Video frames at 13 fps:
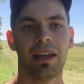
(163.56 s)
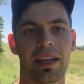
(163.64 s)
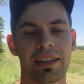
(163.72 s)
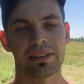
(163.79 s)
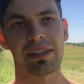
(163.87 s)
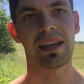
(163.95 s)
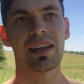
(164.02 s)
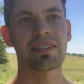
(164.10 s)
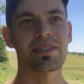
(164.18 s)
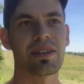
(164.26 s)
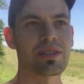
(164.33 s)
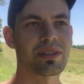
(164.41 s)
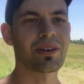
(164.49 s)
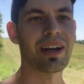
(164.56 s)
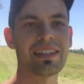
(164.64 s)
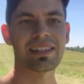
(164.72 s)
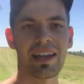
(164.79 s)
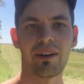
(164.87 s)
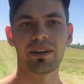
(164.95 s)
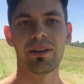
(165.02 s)
it's it's just
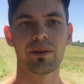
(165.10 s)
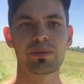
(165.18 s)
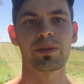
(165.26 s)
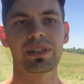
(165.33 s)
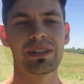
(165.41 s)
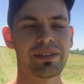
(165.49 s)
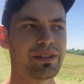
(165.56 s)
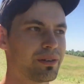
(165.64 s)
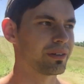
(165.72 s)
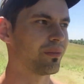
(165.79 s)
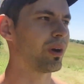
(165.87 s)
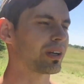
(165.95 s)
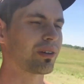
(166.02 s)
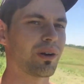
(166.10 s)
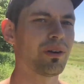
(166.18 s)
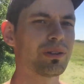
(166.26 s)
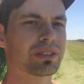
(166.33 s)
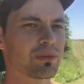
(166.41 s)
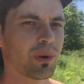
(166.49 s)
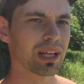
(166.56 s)
crazy how it knows what to do and what
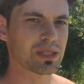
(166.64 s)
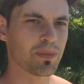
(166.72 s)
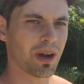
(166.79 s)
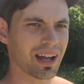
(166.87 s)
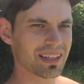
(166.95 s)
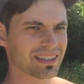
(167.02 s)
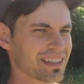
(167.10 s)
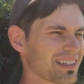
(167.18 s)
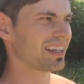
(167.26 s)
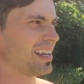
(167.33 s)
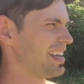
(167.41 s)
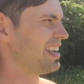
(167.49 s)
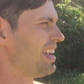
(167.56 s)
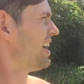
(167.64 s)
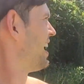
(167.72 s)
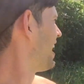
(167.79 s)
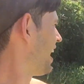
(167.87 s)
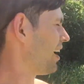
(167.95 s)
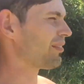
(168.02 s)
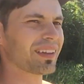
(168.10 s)
grows in wet spots and
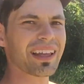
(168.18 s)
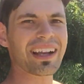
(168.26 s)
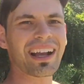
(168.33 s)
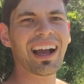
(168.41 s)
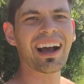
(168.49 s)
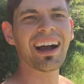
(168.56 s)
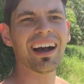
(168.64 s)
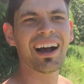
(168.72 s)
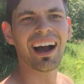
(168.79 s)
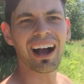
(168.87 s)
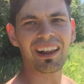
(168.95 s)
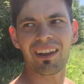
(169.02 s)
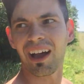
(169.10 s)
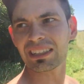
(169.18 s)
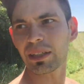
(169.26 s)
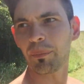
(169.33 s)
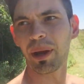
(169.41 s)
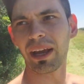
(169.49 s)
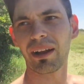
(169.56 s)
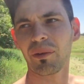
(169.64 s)
everything. I lost a
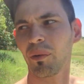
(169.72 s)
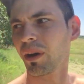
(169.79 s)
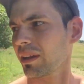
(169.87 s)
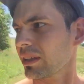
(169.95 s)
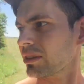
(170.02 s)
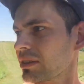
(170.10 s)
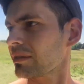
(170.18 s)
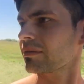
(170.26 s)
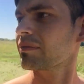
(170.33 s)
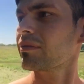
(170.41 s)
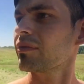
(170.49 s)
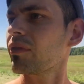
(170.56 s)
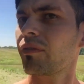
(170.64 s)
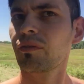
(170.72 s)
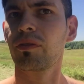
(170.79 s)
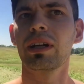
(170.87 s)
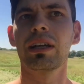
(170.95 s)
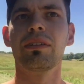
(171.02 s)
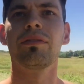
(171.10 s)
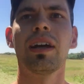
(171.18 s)
bale in one of these
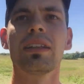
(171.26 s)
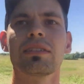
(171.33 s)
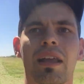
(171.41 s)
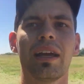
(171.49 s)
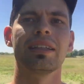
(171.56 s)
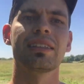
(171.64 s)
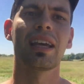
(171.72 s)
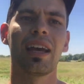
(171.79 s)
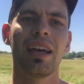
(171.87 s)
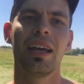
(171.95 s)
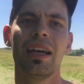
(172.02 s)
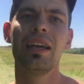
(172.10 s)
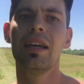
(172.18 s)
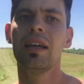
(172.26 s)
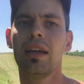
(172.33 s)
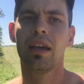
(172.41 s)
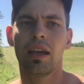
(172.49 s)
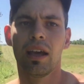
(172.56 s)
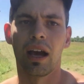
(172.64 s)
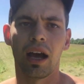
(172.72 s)
freaking fence lines.
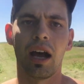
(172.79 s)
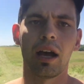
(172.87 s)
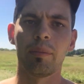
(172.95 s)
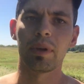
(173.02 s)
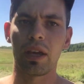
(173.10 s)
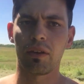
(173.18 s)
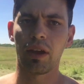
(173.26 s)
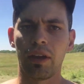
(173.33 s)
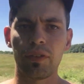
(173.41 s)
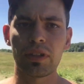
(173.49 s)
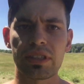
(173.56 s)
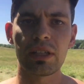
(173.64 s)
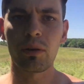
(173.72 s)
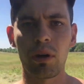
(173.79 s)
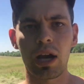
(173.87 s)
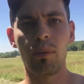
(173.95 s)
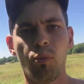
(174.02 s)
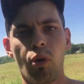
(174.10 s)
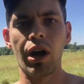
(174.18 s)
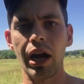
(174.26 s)
Um, if, if you see where
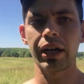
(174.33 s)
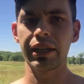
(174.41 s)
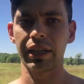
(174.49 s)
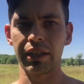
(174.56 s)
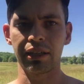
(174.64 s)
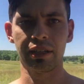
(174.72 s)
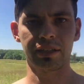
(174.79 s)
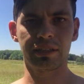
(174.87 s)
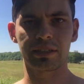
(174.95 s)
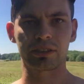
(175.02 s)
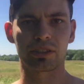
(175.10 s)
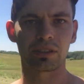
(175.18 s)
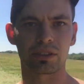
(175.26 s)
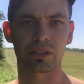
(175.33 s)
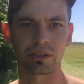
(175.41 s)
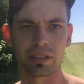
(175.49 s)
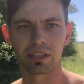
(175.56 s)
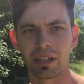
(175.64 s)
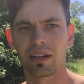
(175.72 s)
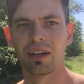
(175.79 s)
I'm walking, actually I'll show
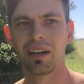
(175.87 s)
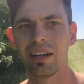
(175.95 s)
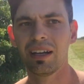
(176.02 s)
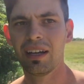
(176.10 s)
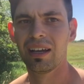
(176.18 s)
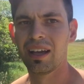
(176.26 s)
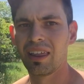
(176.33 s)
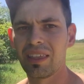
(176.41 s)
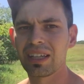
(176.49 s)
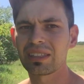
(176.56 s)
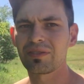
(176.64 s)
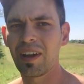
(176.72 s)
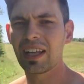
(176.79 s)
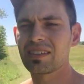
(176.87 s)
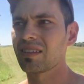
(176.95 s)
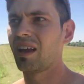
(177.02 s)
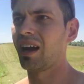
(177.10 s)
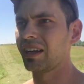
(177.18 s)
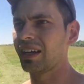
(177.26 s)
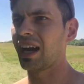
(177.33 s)
you here. This fence
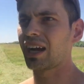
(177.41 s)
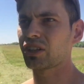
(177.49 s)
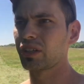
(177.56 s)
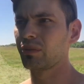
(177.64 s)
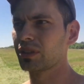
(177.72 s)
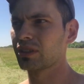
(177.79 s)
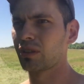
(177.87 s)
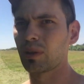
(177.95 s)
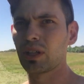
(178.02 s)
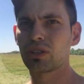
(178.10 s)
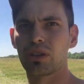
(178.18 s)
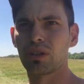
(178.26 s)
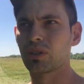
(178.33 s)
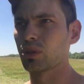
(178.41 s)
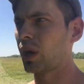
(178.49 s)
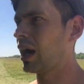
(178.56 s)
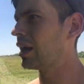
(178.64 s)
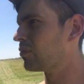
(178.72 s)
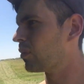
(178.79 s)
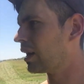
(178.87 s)
line actually was an original
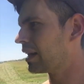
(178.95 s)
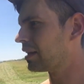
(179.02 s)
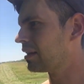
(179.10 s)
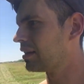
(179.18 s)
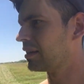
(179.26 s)
driveway.